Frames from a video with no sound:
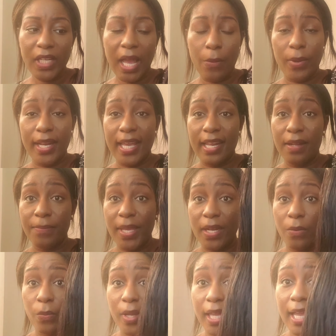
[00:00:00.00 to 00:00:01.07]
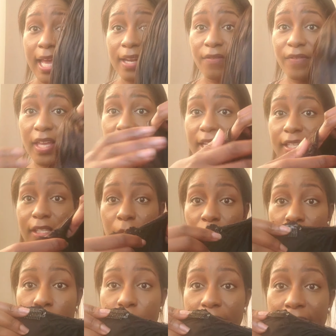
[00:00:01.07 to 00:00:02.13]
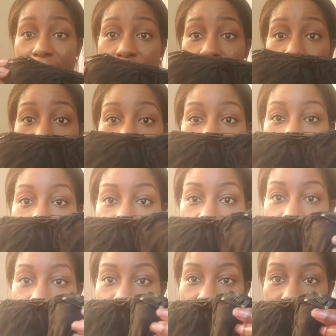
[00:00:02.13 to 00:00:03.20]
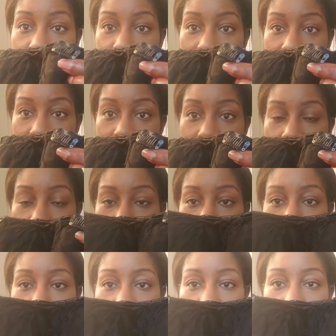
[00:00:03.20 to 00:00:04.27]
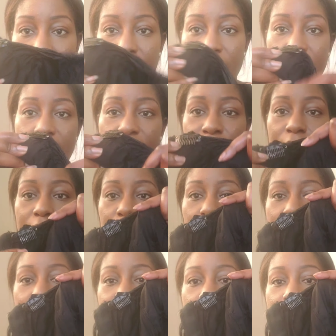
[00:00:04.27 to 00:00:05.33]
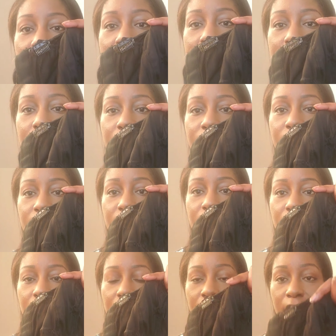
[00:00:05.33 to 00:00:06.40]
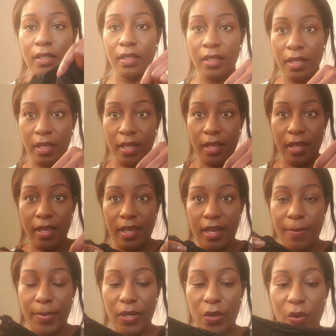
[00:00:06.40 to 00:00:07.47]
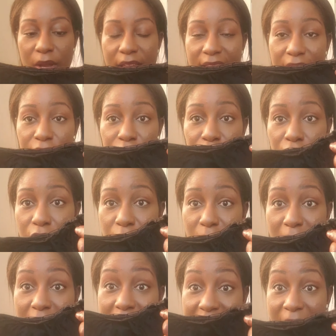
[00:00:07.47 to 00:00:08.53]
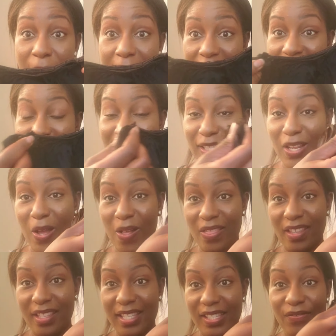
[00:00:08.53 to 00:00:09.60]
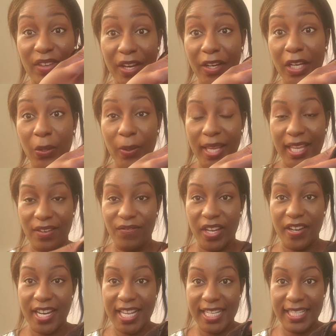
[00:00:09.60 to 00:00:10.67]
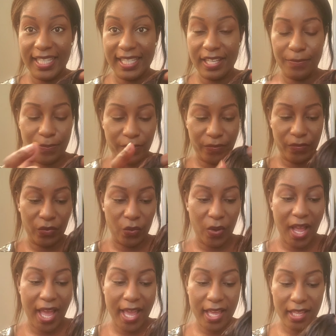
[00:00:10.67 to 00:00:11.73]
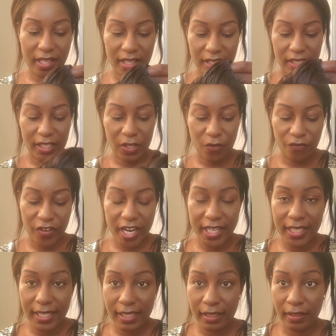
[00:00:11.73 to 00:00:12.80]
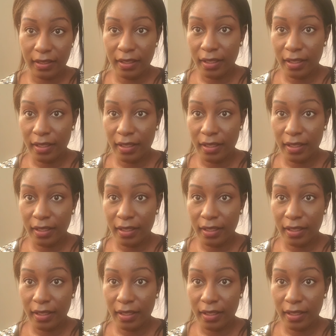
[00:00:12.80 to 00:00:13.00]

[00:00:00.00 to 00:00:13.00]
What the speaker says: I went ahead and made a wig out of it. I sewed a wig with some clip-ins right here, and there's one at the bottom. And I'm going to go ahead and show you all how I install this. Very quick and very easy. Okay, so first,